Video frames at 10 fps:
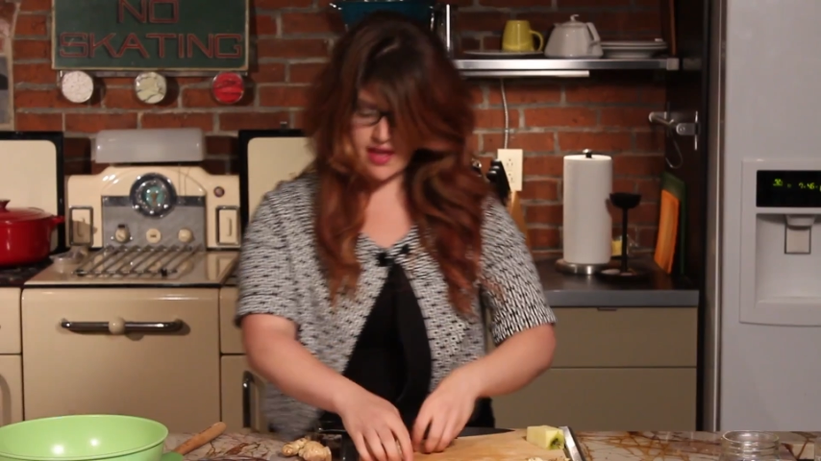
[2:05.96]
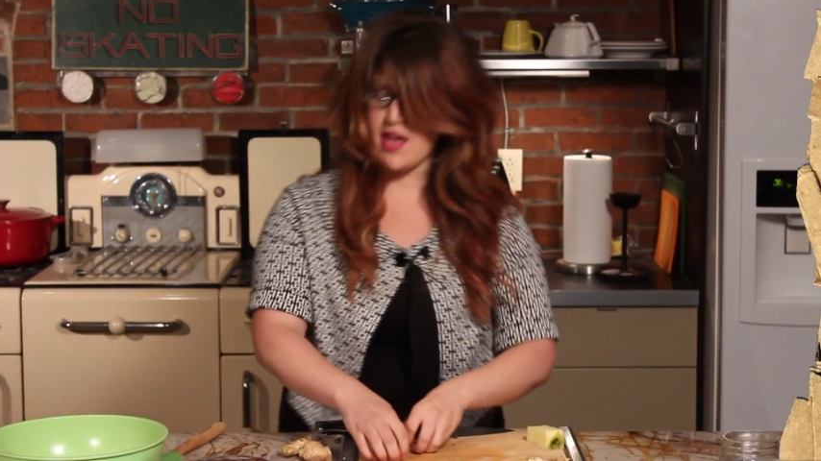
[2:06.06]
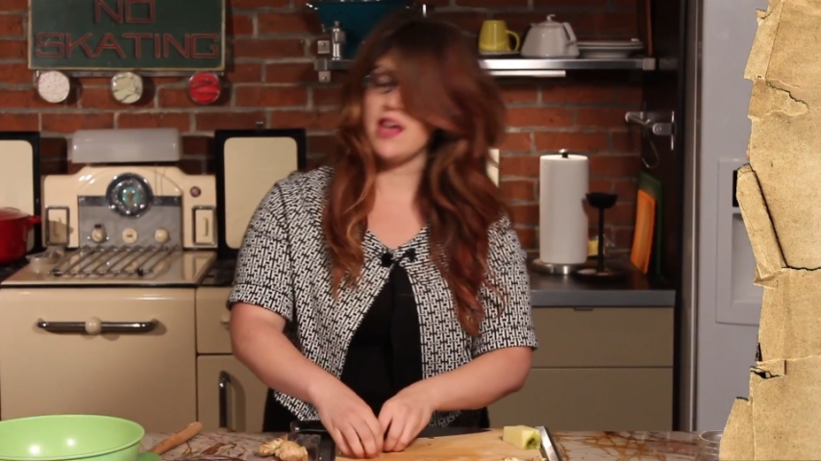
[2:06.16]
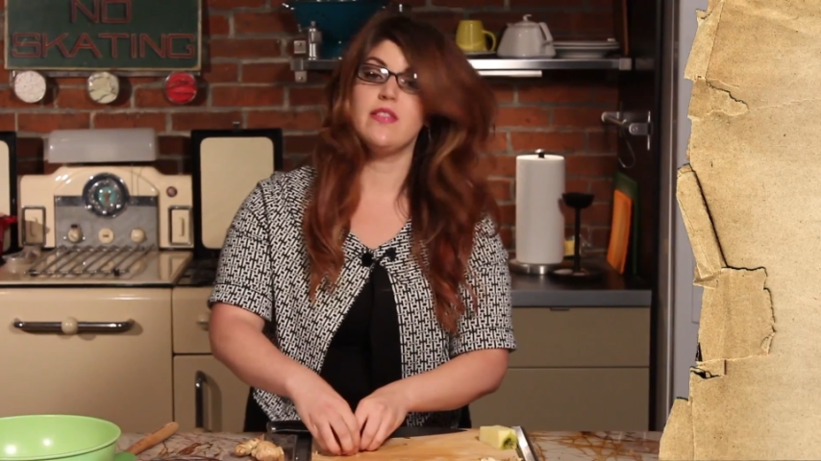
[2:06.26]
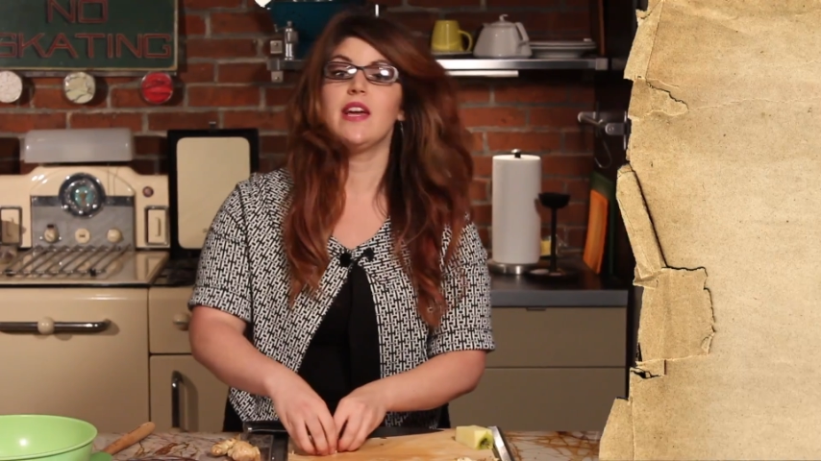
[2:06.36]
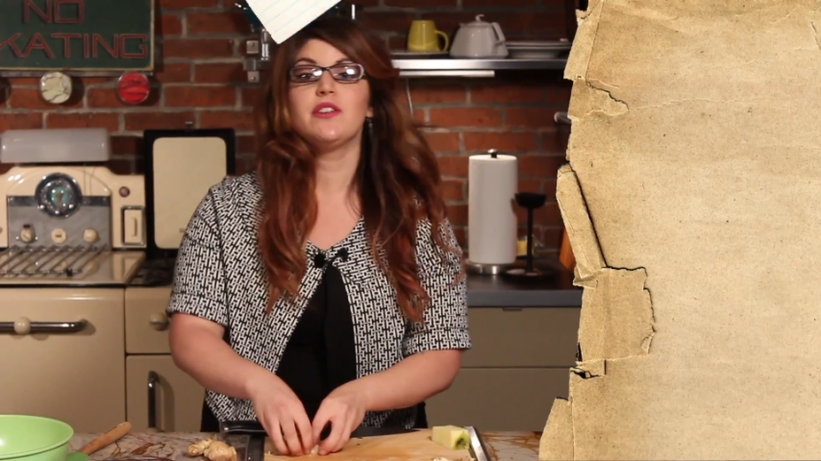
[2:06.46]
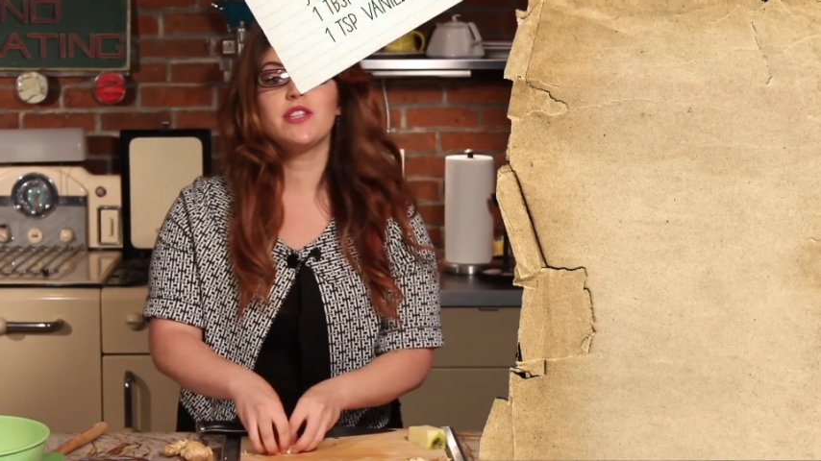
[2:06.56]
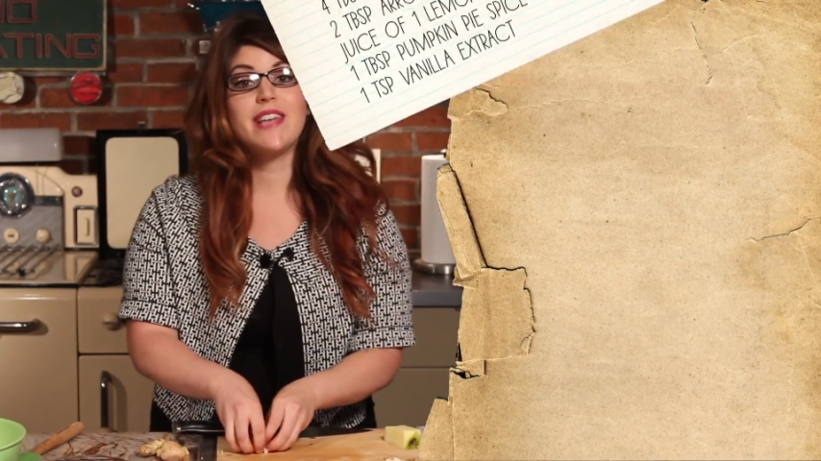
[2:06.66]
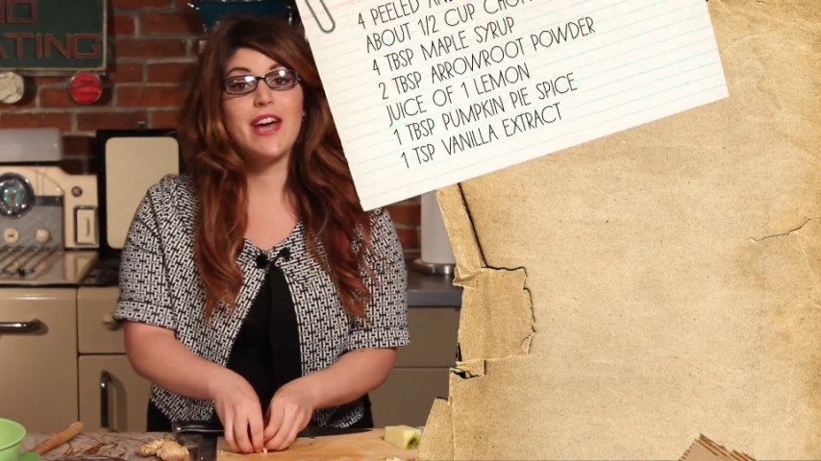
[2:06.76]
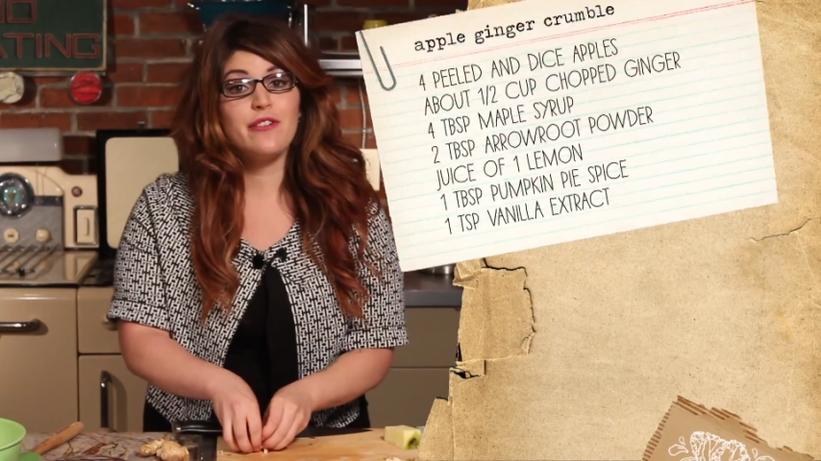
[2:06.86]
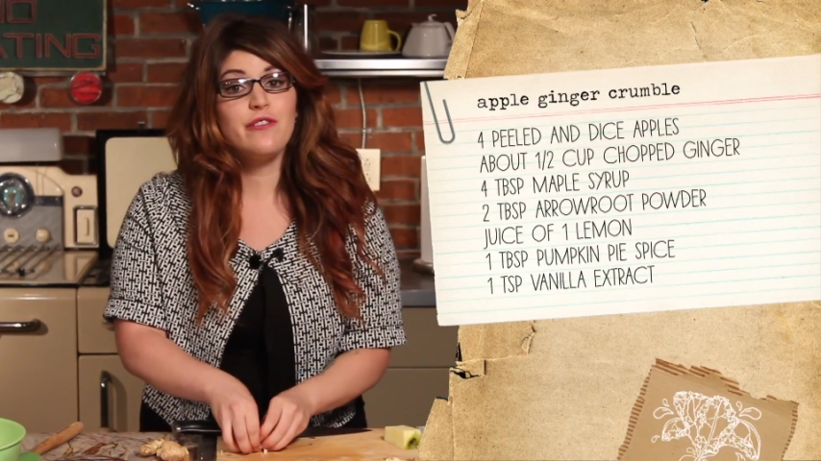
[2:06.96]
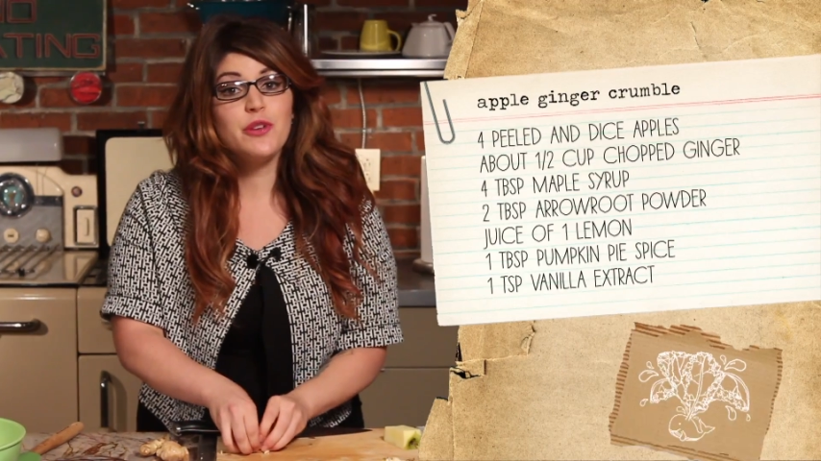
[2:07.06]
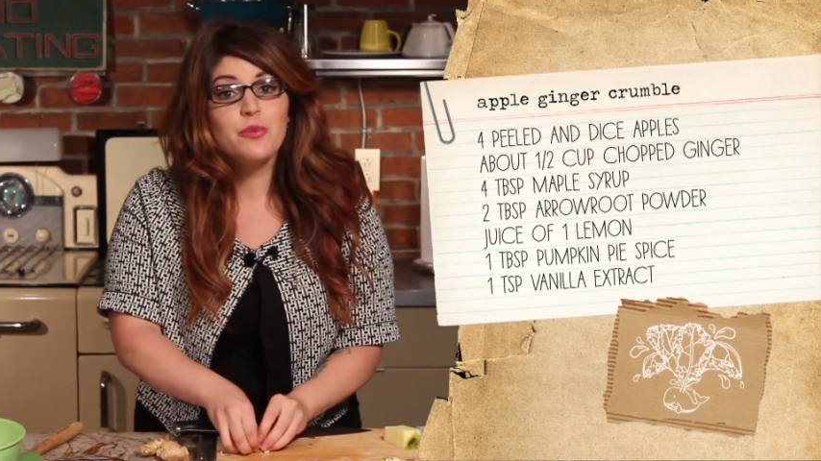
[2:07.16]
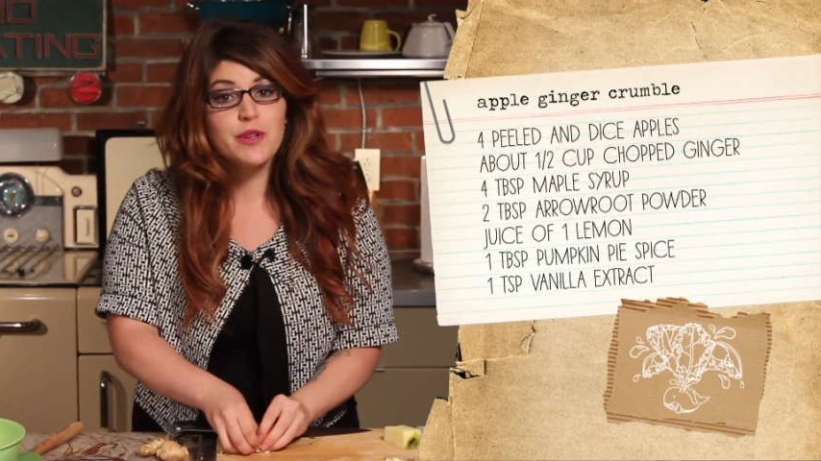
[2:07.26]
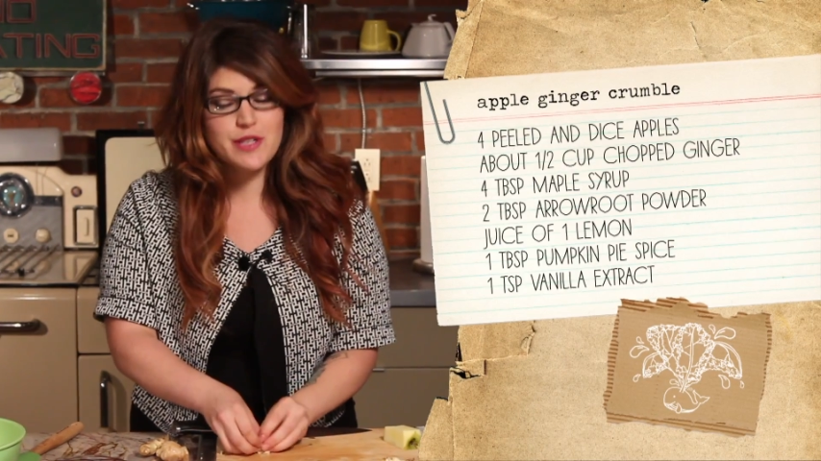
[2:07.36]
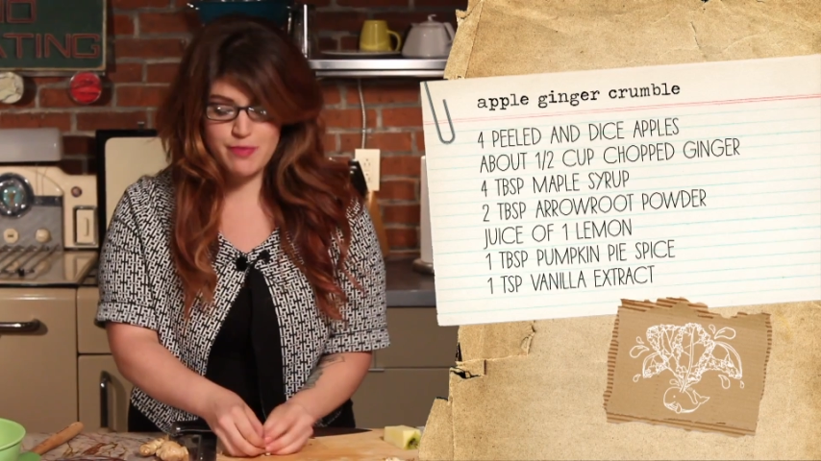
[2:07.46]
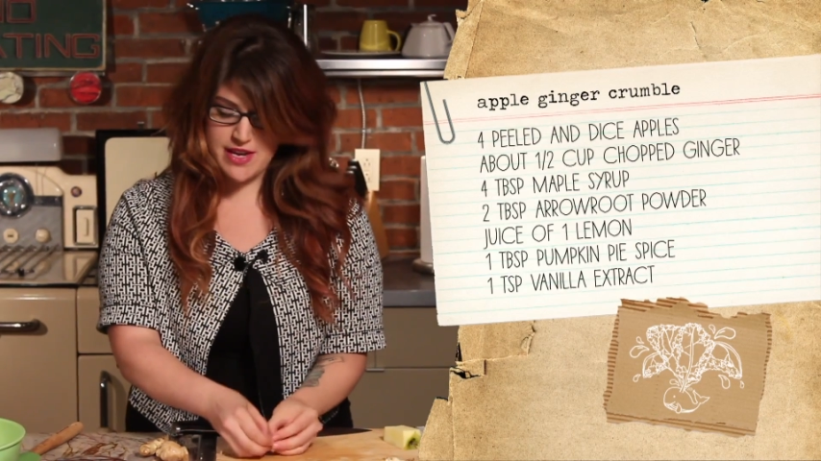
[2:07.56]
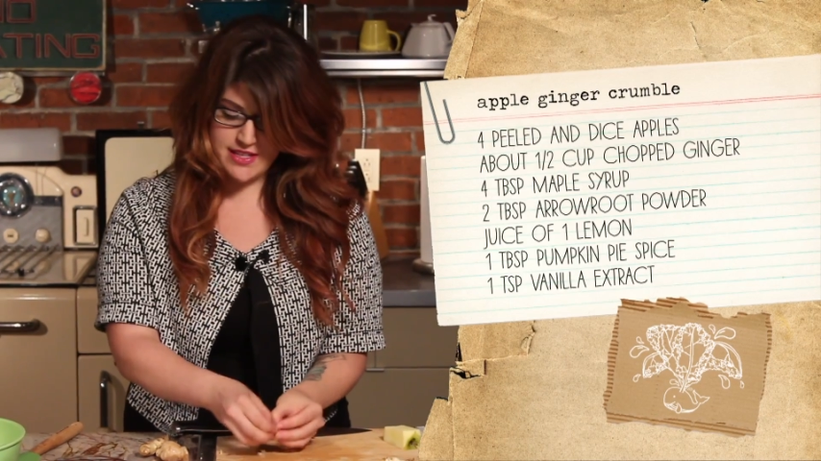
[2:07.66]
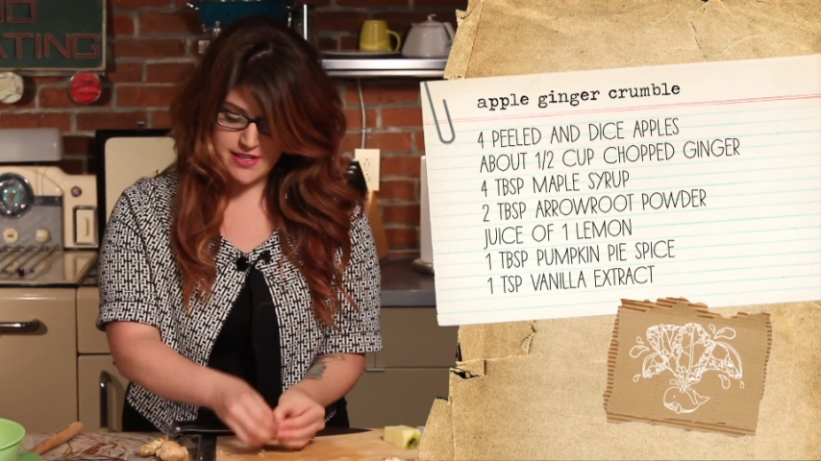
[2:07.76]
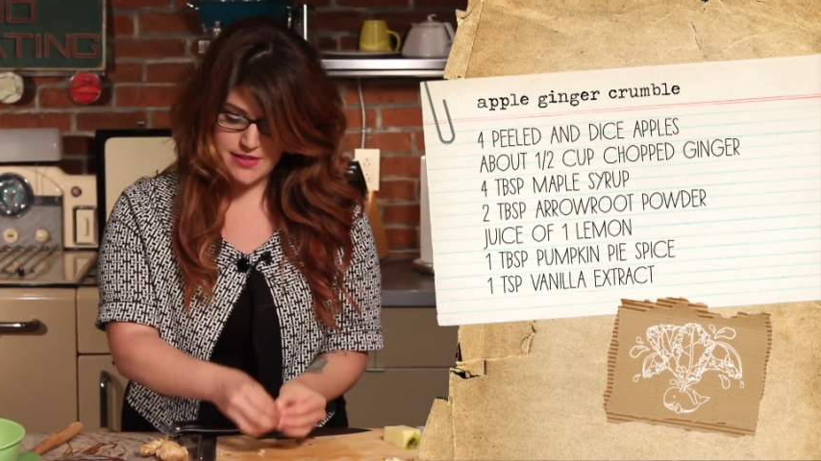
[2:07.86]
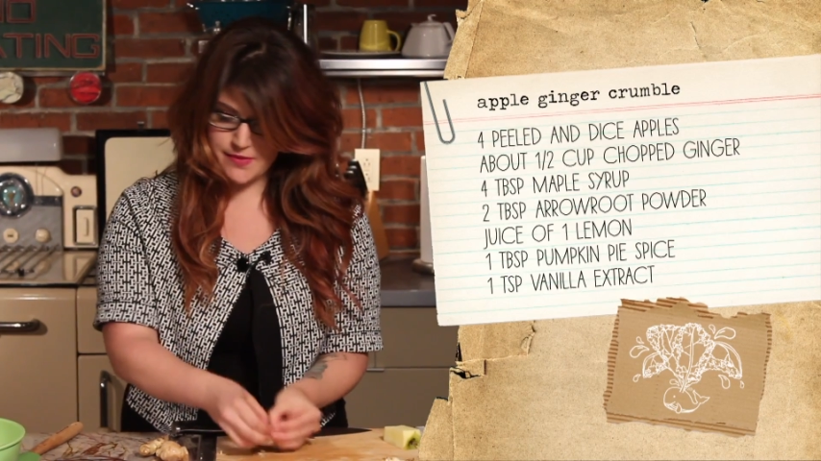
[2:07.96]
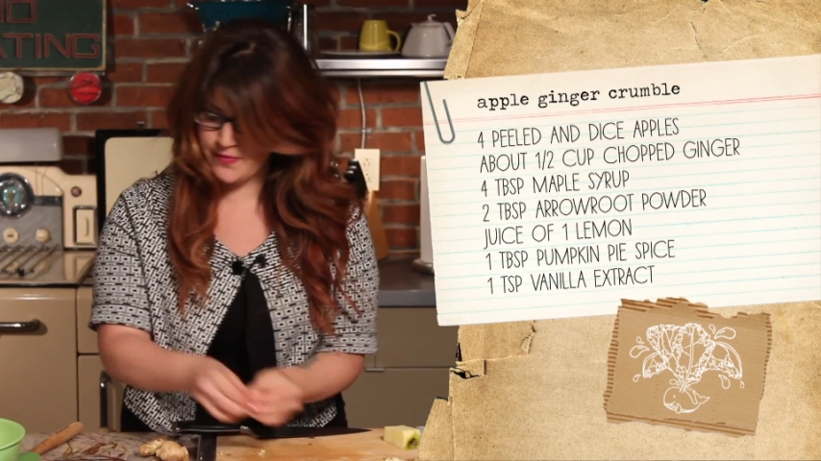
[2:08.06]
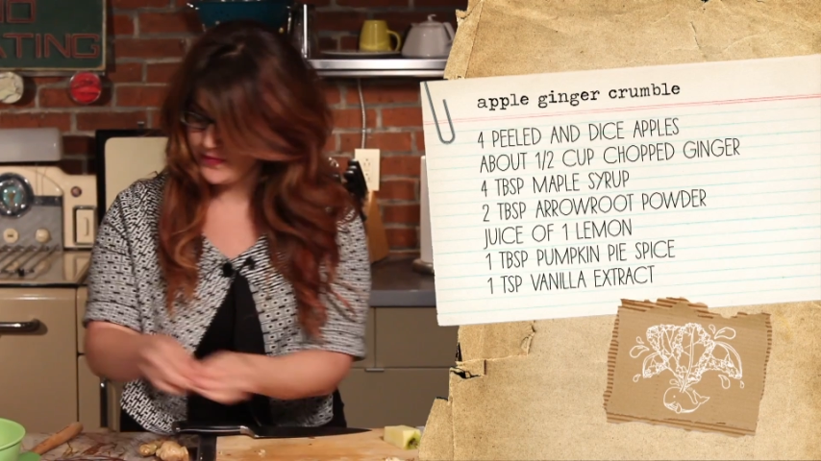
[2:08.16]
and then just add a few more spices.